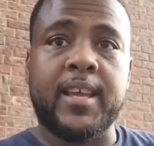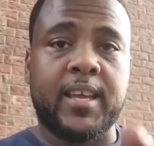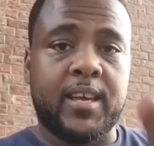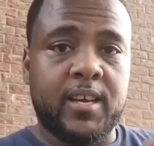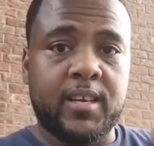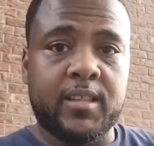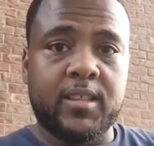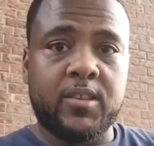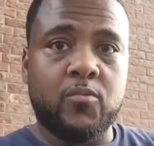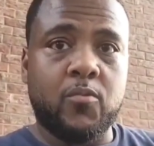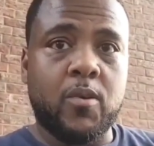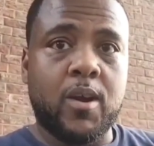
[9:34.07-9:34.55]

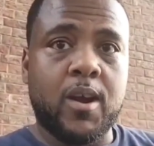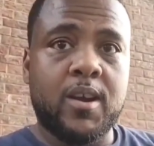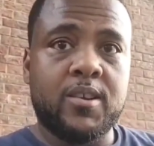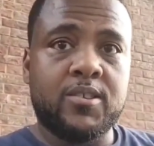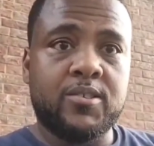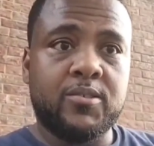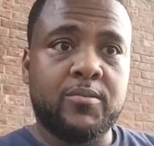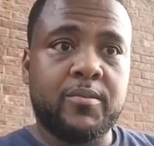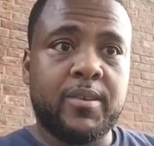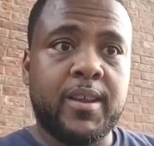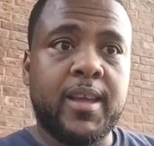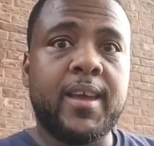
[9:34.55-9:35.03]
They cut the
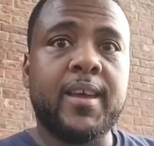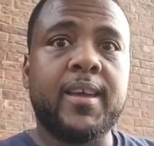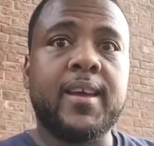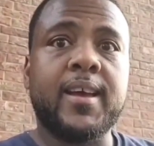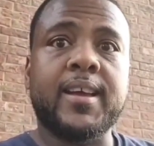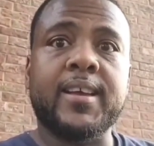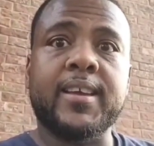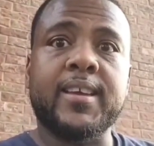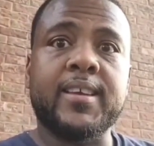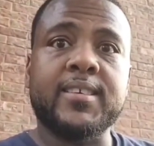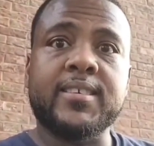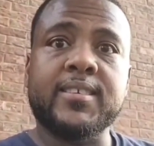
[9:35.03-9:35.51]
wires on that.
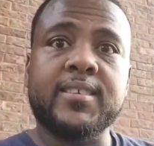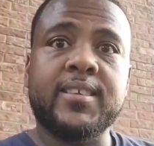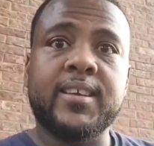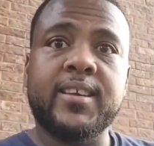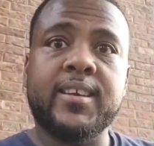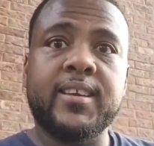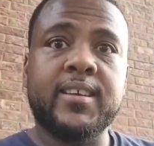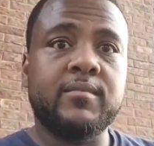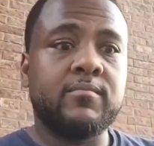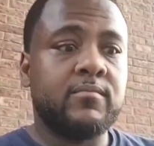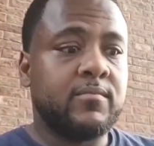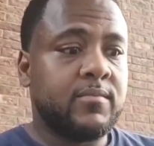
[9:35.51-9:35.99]
I guess
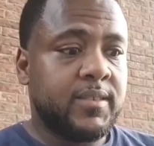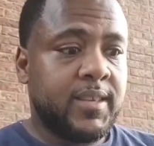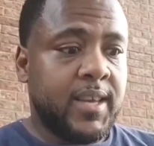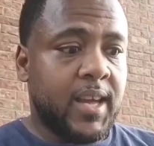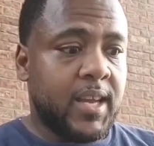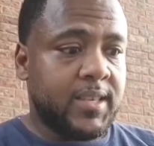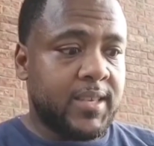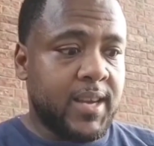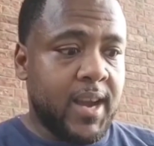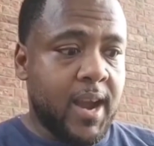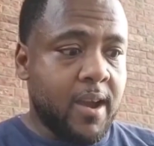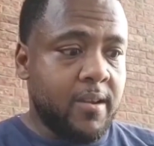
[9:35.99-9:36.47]
they
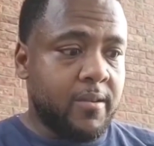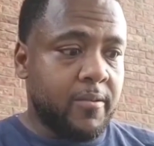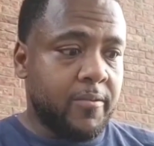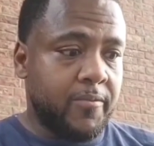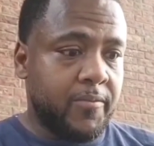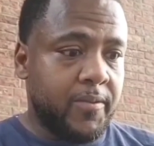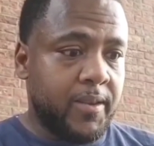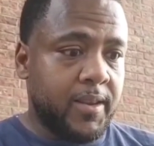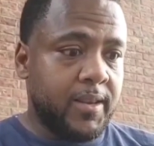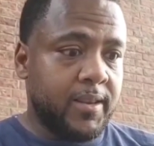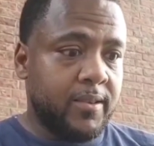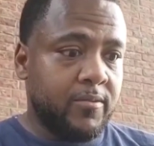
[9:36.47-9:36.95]
got
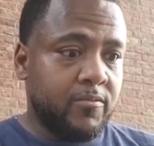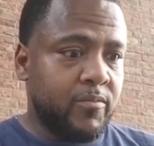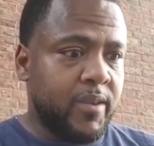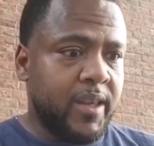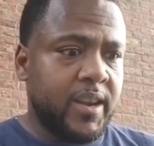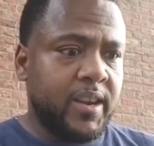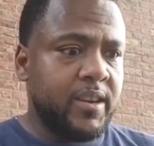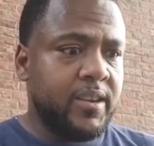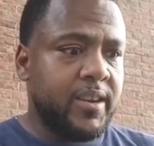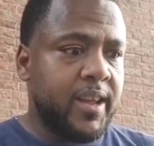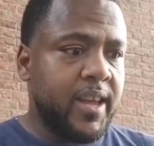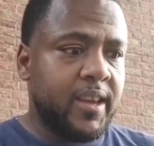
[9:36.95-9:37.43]
tired of
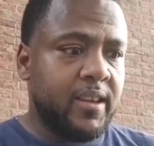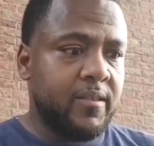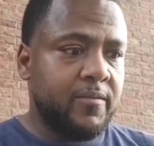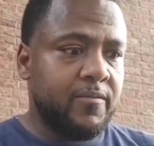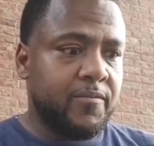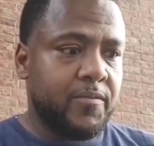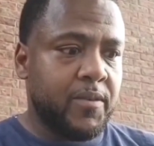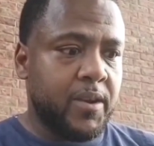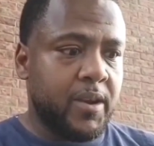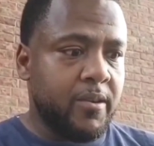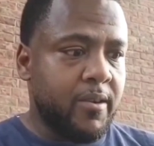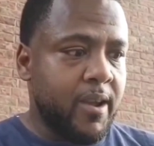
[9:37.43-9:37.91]
feeling, they
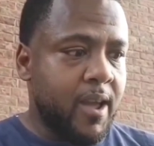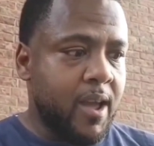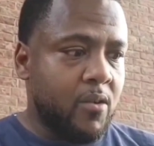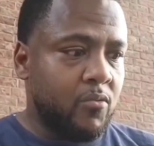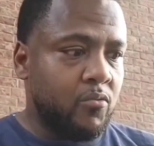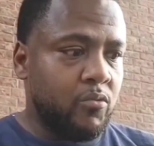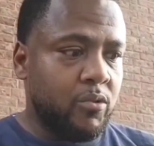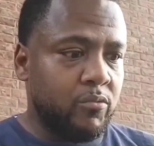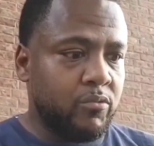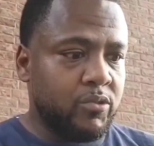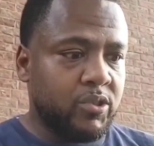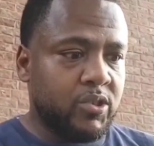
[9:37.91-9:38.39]
couldn't figure
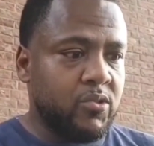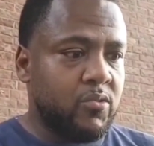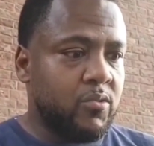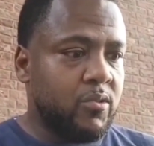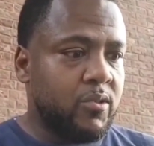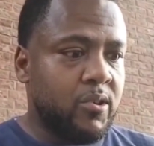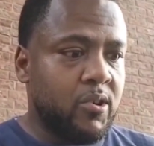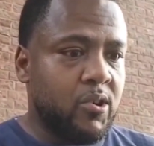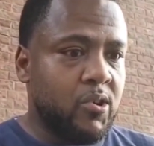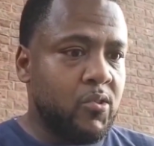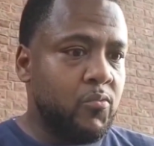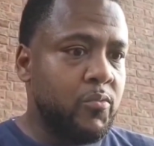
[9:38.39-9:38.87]
out what was
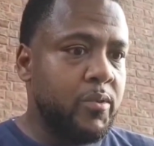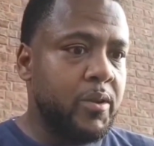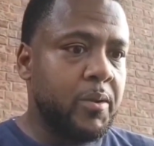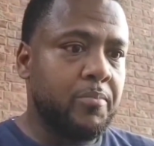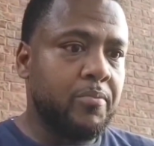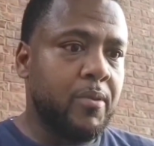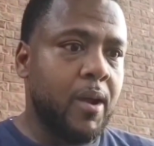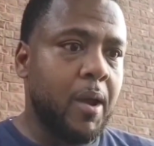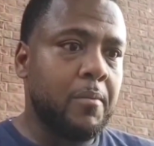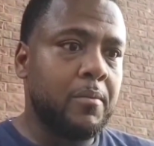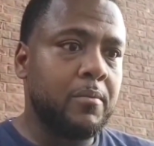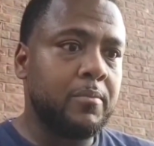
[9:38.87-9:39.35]
going on
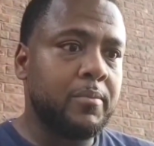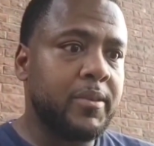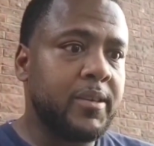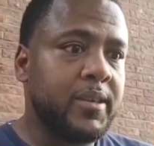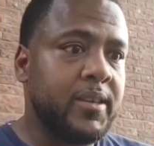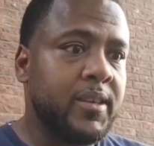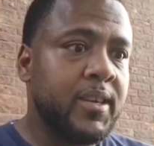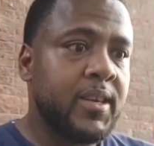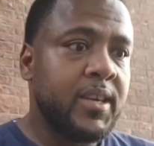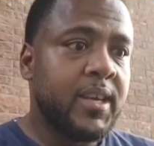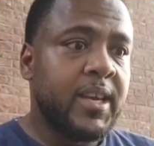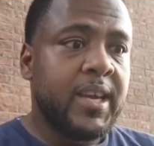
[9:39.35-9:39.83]
with it.
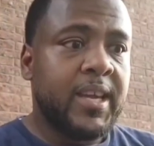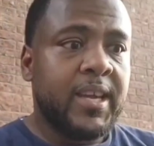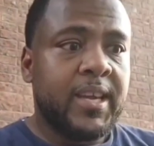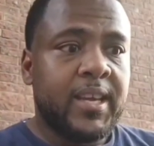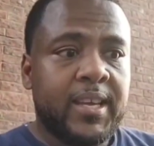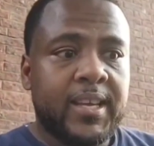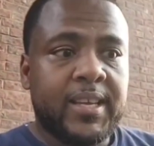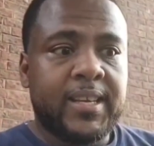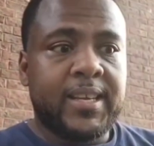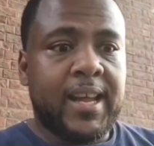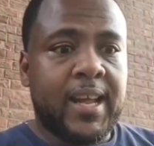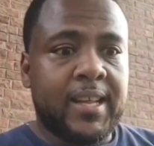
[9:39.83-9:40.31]
Probably
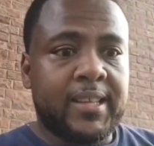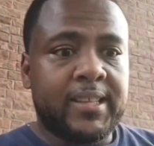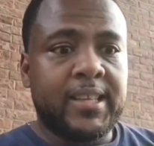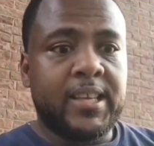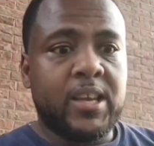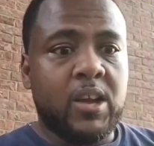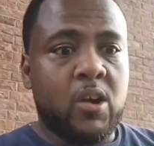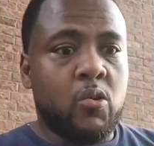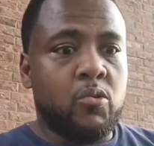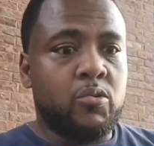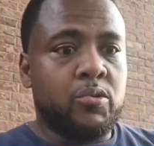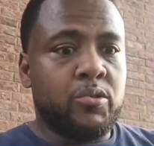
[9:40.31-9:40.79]

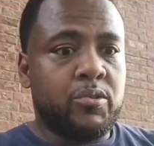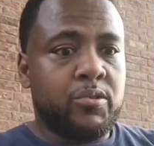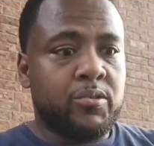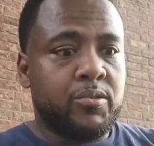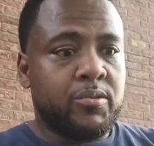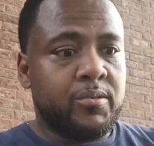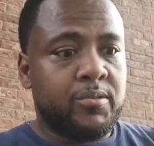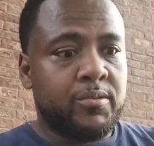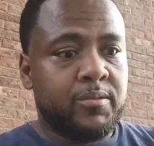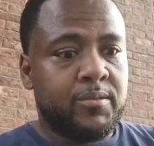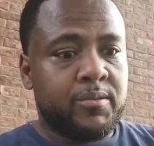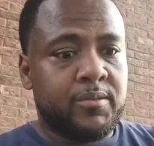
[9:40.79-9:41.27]
not the
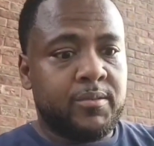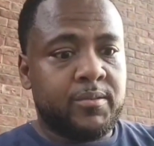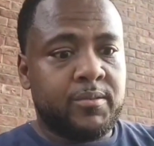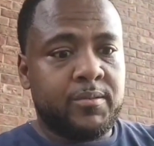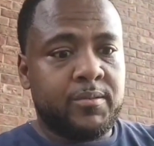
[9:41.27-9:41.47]
owner